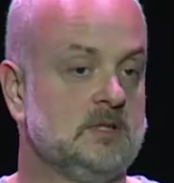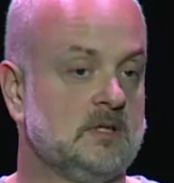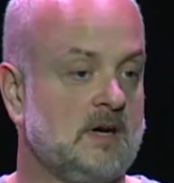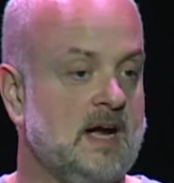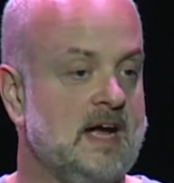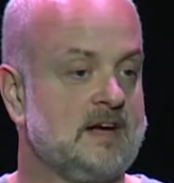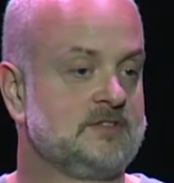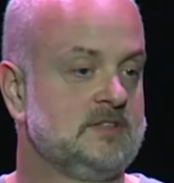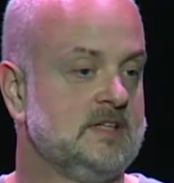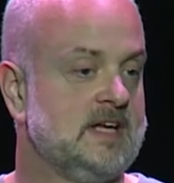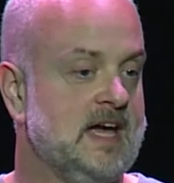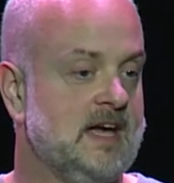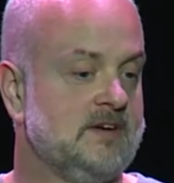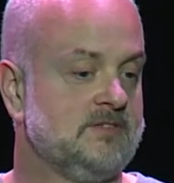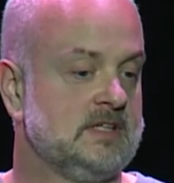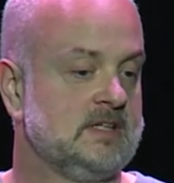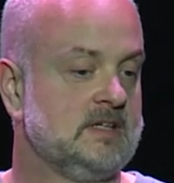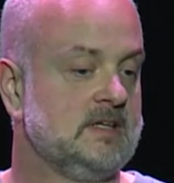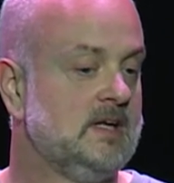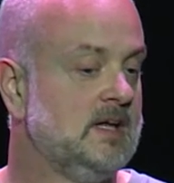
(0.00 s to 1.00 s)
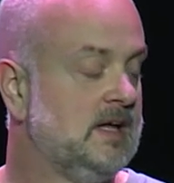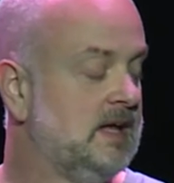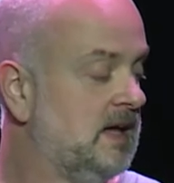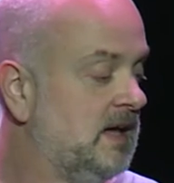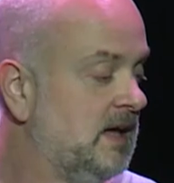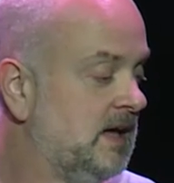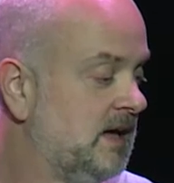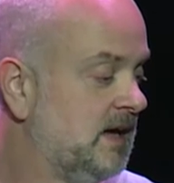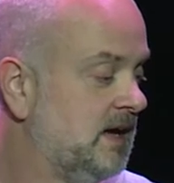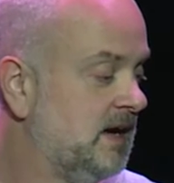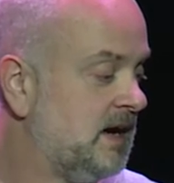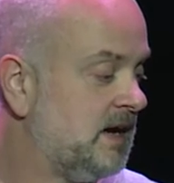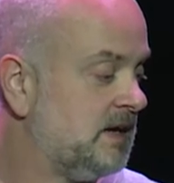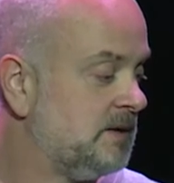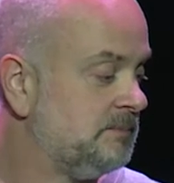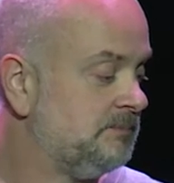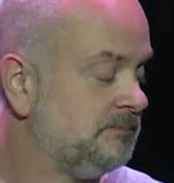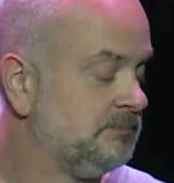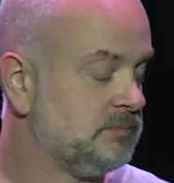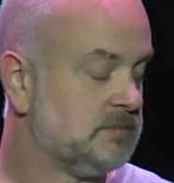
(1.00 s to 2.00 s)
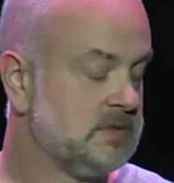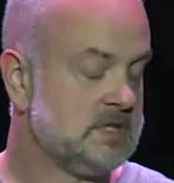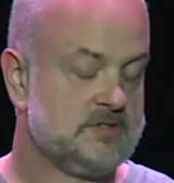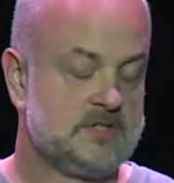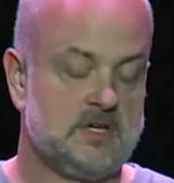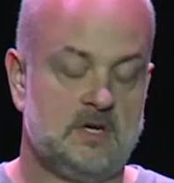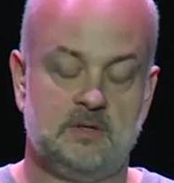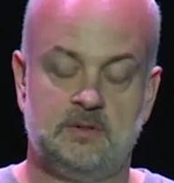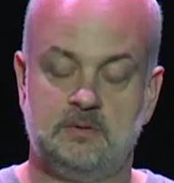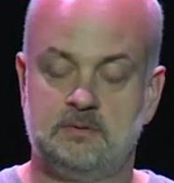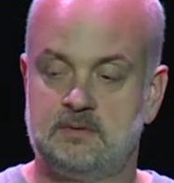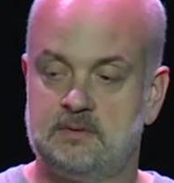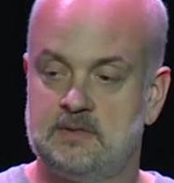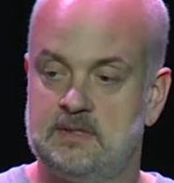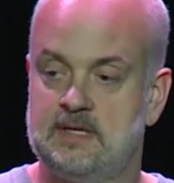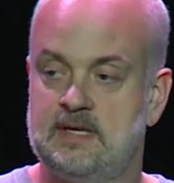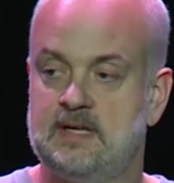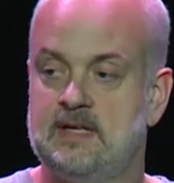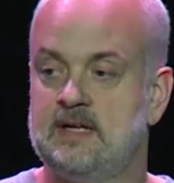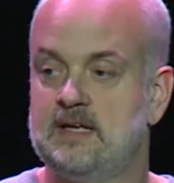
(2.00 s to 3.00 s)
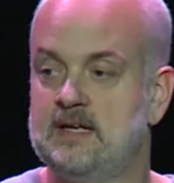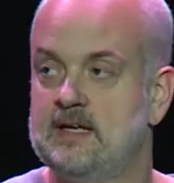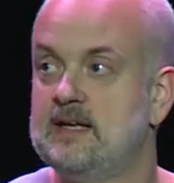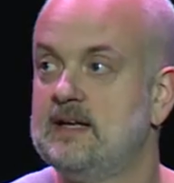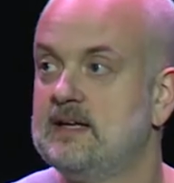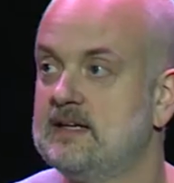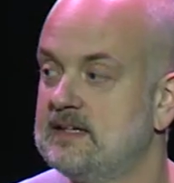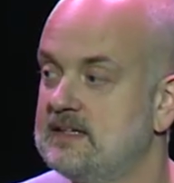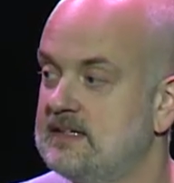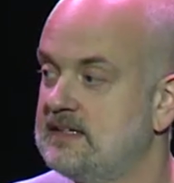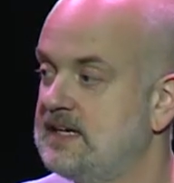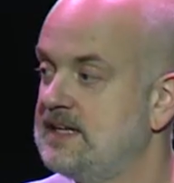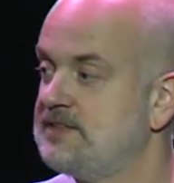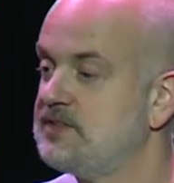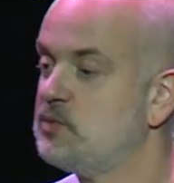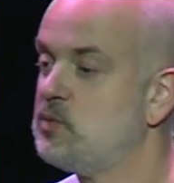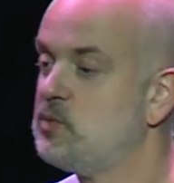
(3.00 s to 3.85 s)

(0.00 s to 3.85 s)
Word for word: are actually having. Um, so get the